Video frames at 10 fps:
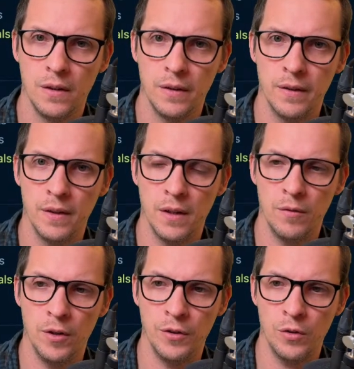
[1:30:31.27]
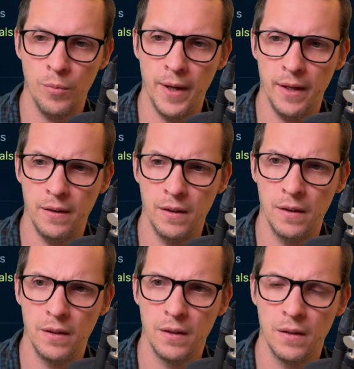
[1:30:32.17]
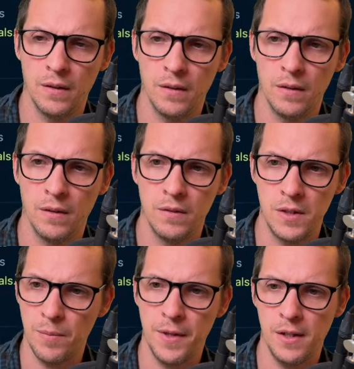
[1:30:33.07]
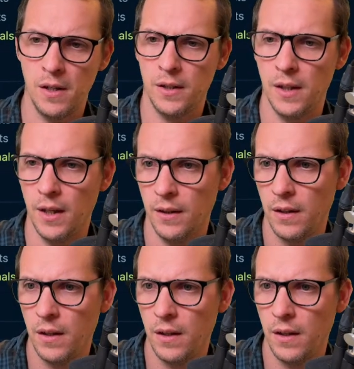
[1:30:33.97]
the run command. Something like that.